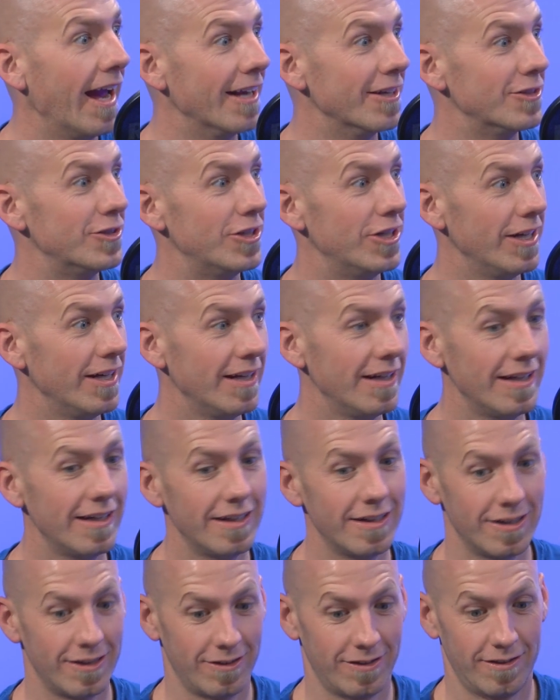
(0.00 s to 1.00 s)
And
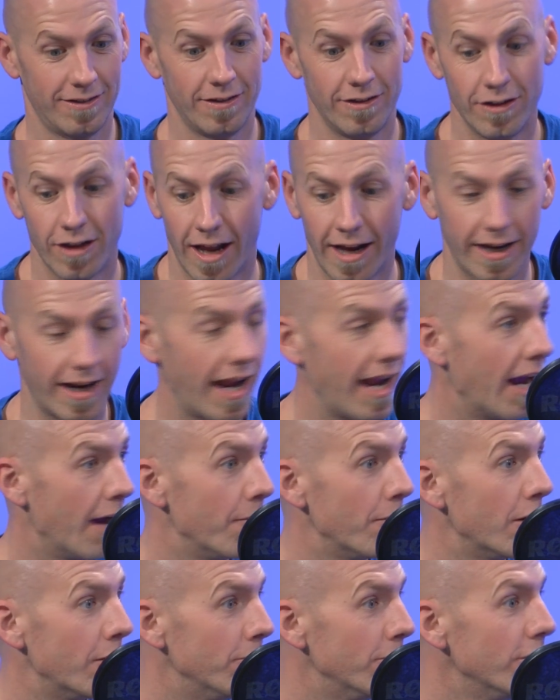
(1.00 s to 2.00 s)
she, like, hey, I'm
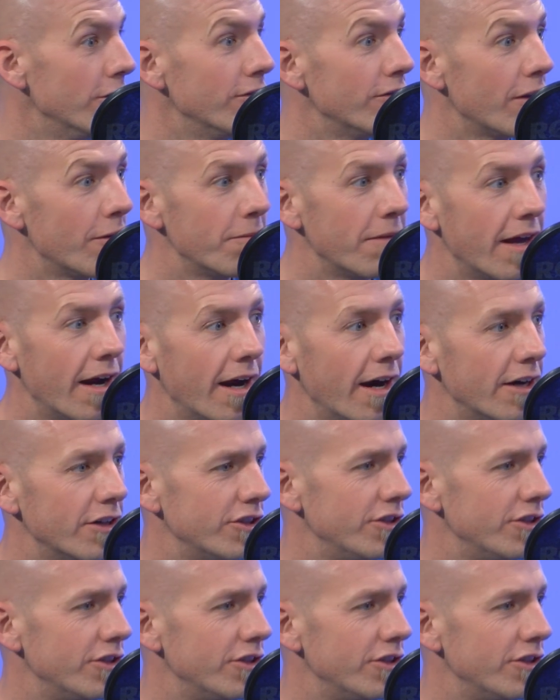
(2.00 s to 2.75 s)
going to move them there.